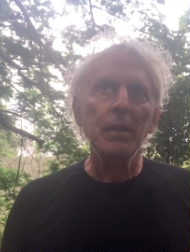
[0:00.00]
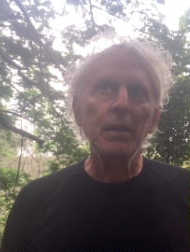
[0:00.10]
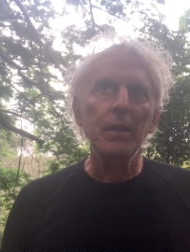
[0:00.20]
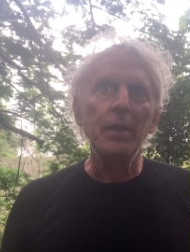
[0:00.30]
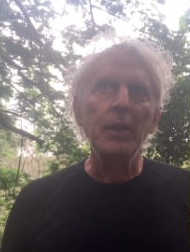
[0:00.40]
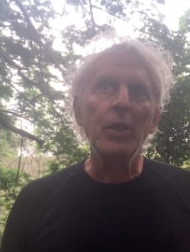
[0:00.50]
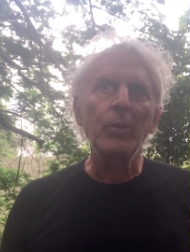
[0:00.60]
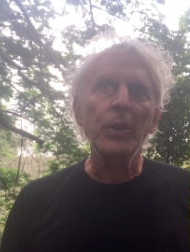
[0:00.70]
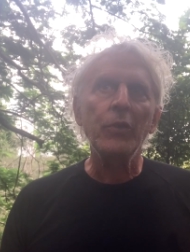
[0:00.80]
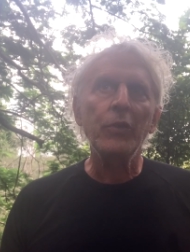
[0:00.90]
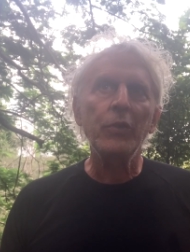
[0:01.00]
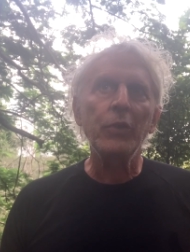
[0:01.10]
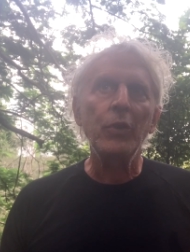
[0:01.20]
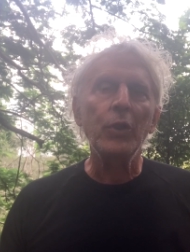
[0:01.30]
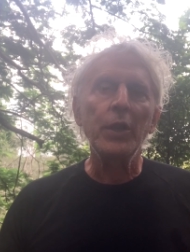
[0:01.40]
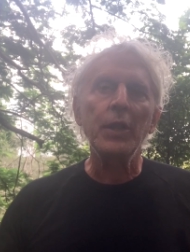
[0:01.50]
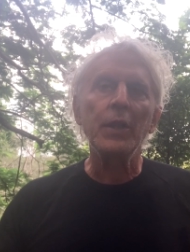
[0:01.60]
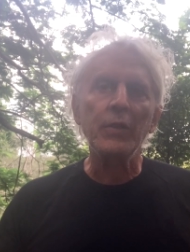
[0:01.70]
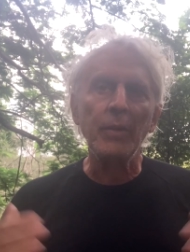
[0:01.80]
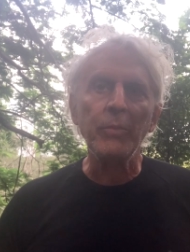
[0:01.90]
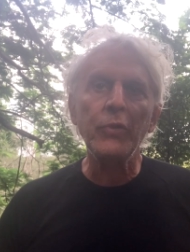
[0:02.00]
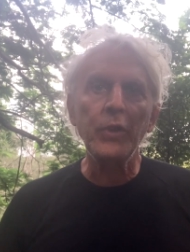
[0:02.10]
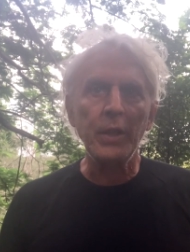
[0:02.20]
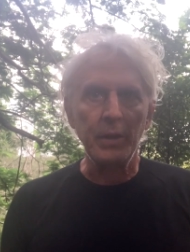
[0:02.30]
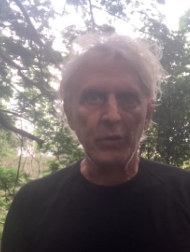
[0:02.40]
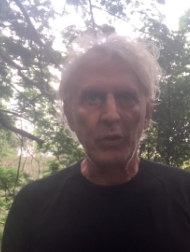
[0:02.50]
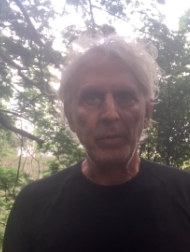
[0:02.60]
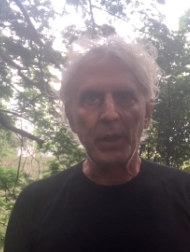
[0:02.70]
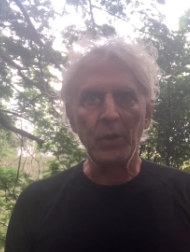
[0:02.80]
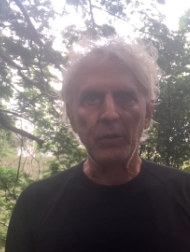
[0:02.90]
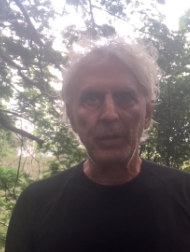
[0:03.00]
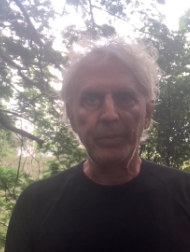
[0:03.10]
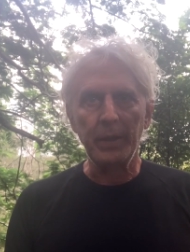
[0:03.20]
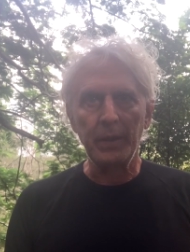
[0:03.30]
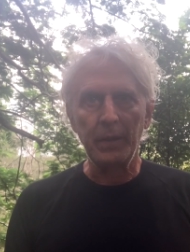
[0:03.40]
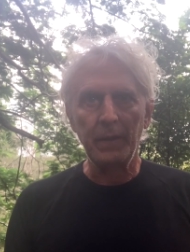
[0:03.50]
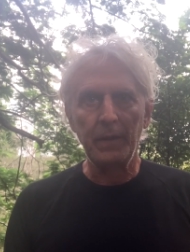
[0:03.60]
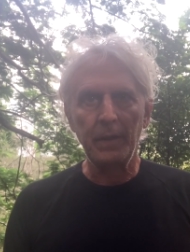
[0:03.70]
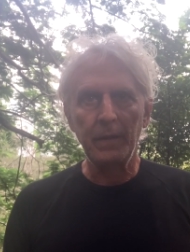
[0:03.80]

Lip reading: They always look at it as some sickness to be codependent.